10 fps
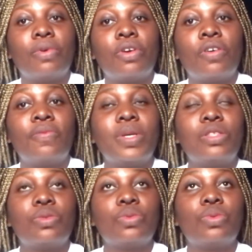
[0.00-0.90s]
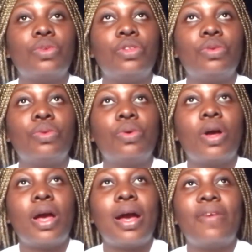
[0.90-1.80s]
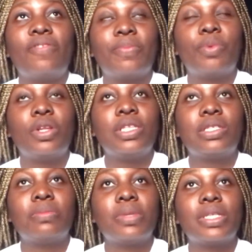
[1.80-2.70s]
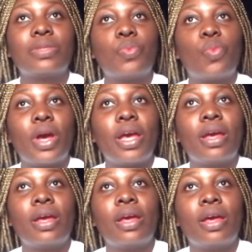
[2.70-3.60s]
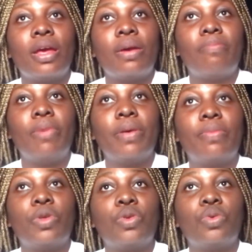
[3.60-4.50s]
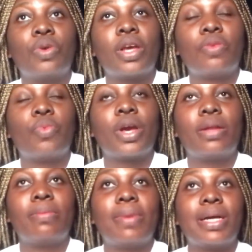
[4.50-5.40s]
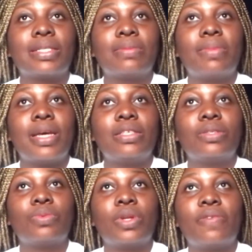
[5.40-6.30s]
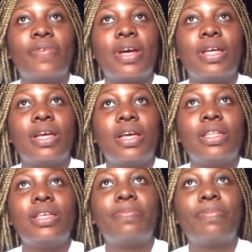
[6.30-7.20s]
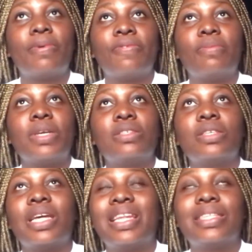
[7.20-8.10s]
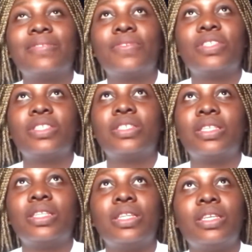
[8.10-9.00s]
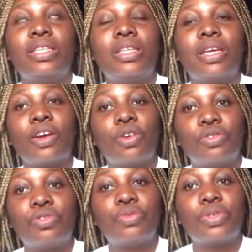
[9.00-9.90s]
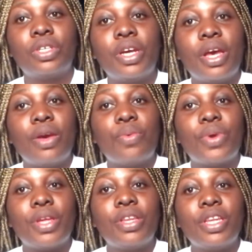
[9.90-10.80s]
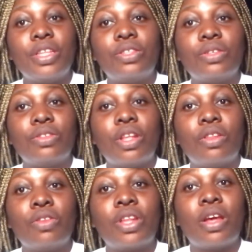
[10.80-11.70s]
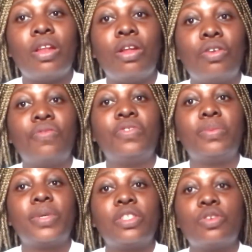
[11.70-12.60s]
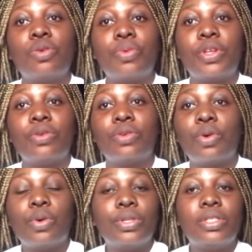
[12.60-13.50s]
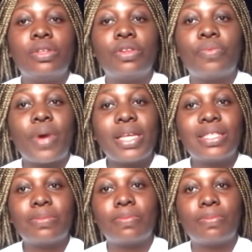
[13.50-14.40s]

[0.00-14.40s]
government to have a policy mix where you can maximize whatever the performance and activities in a country. There are a lot of debates going on the right